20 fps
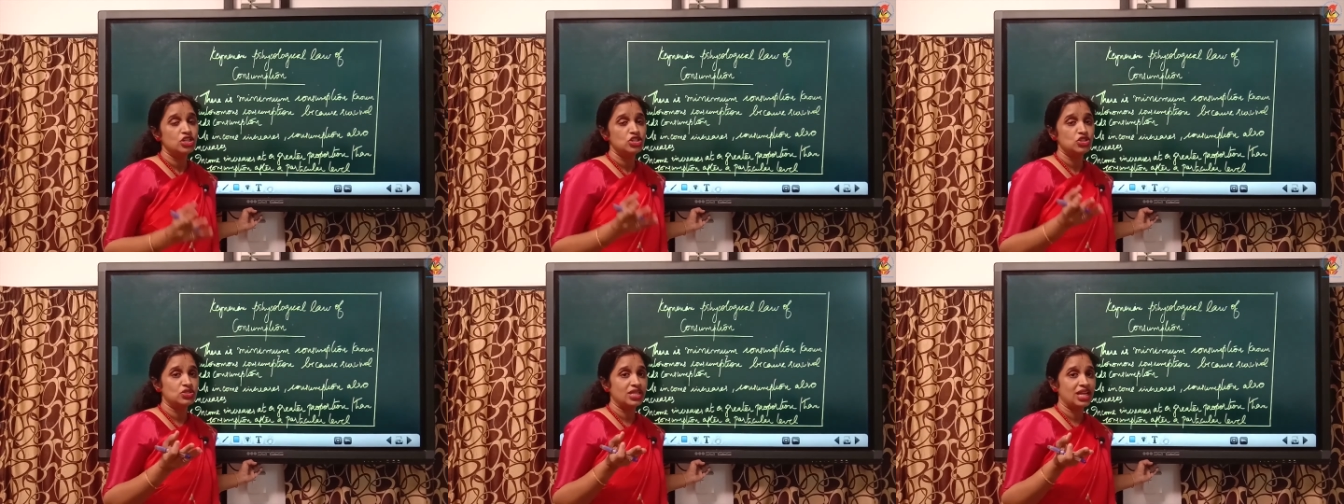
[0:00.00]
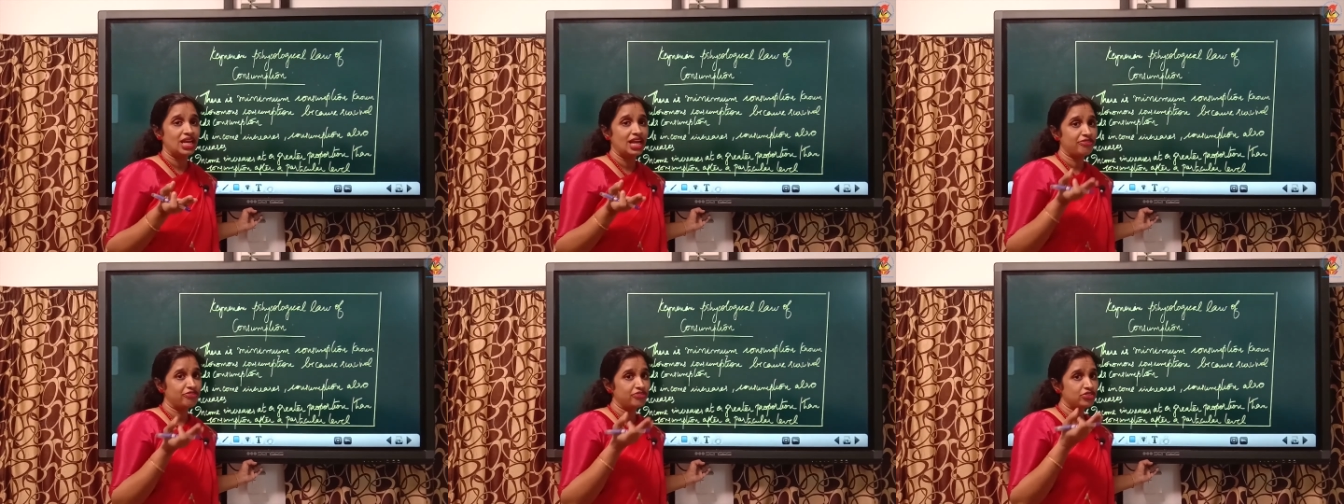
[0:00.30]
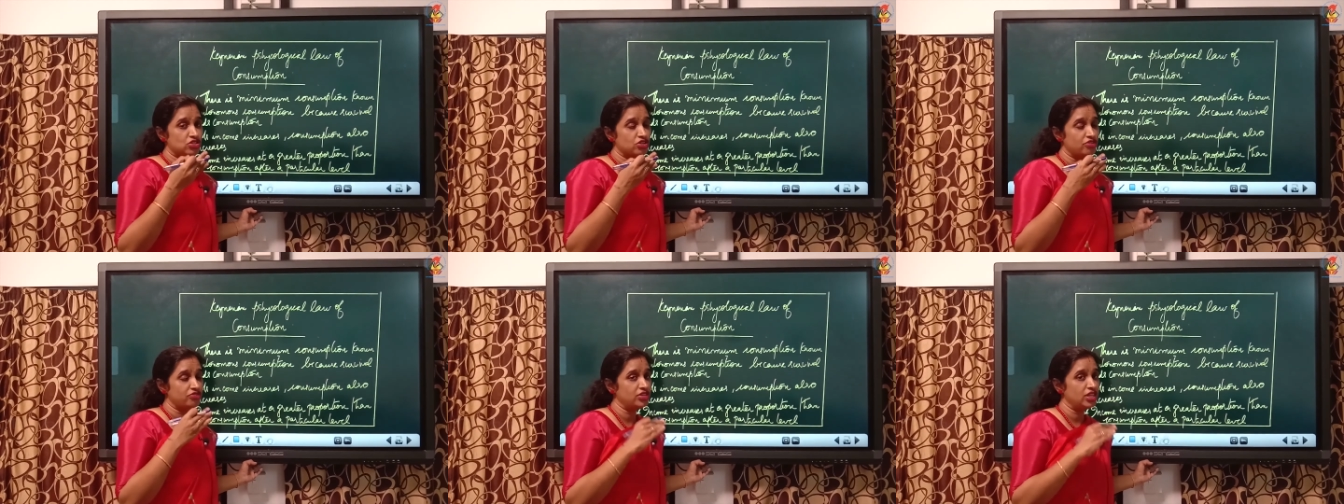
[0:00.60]
to the
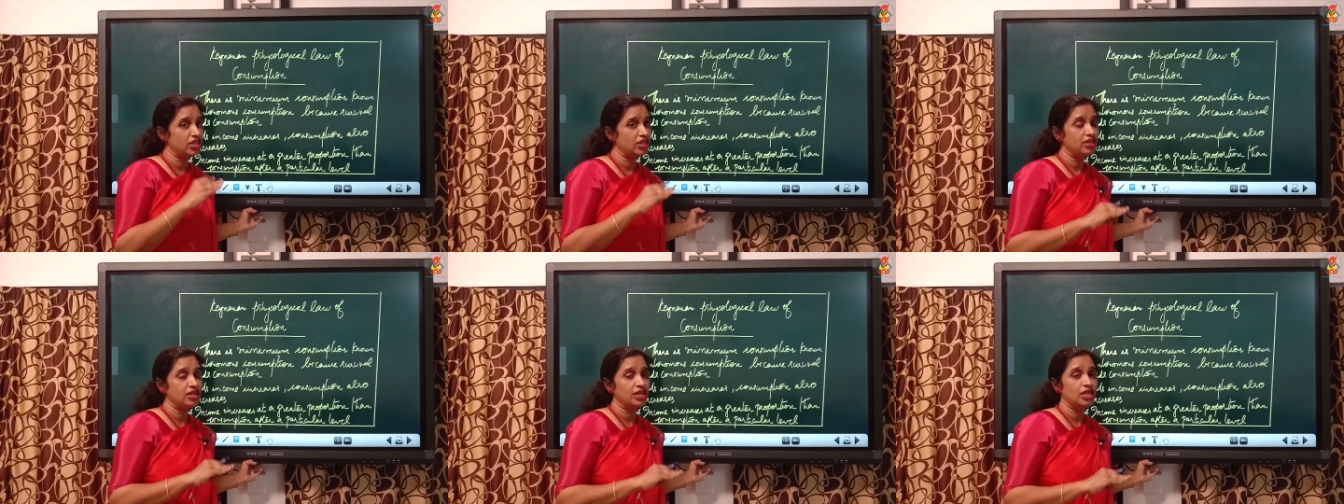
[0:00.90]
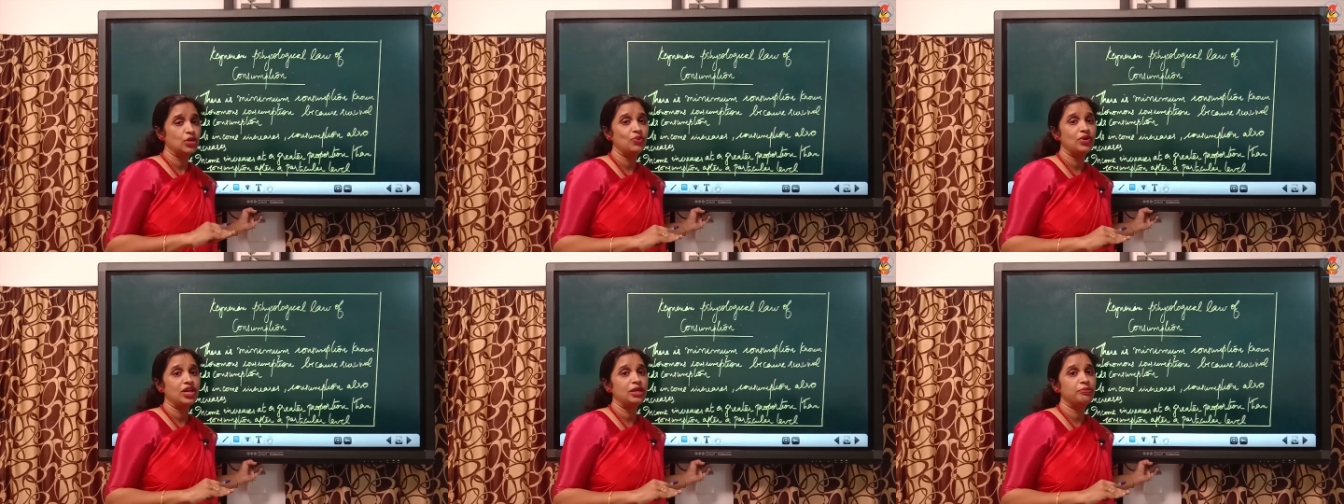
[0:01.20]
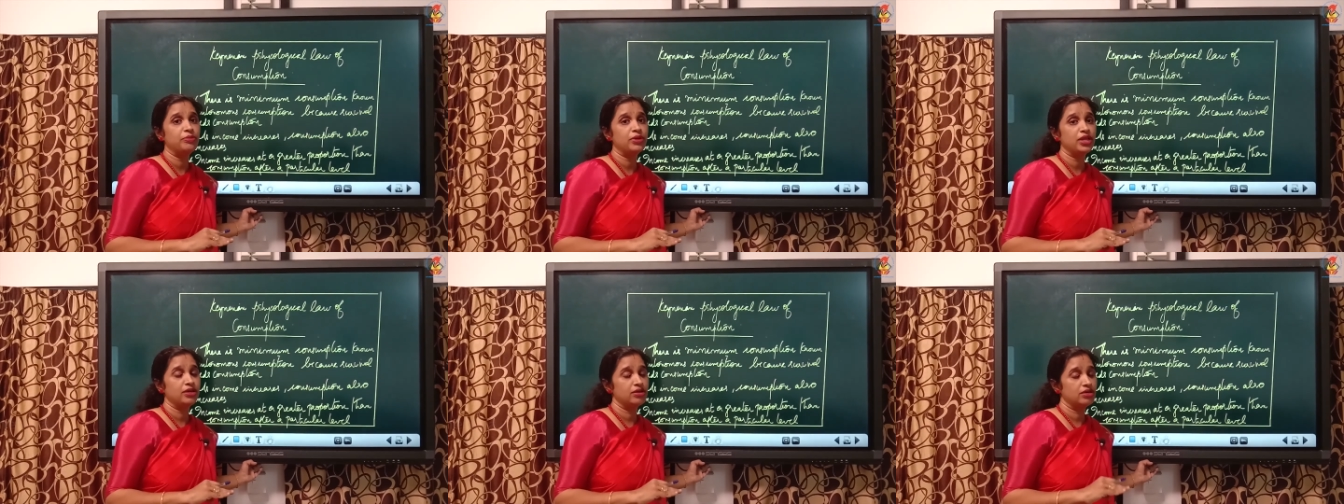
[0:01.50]
left of the
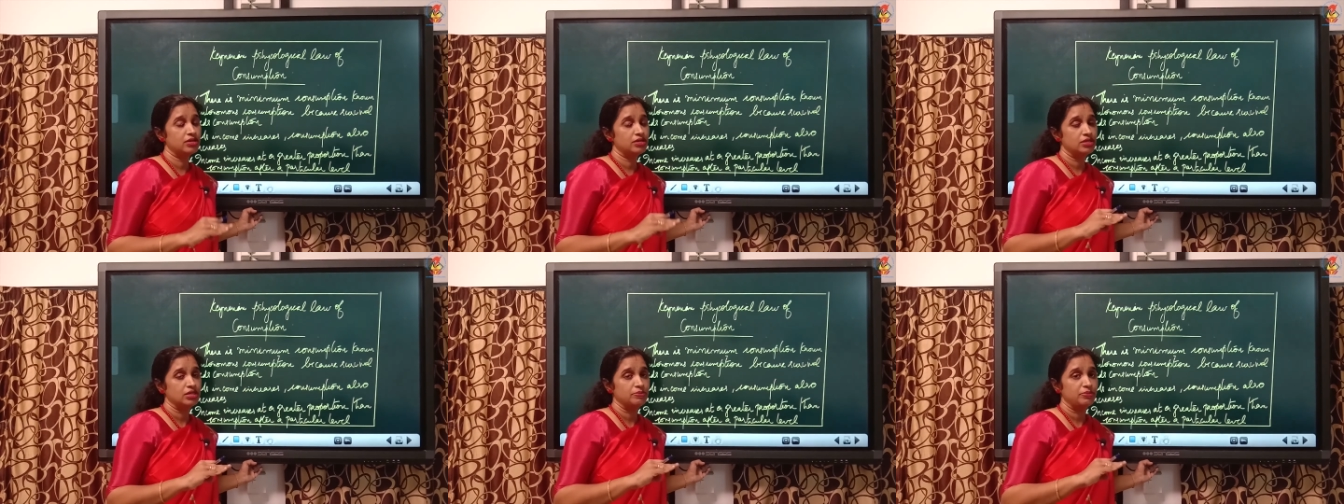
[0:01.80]
equilibrium uh,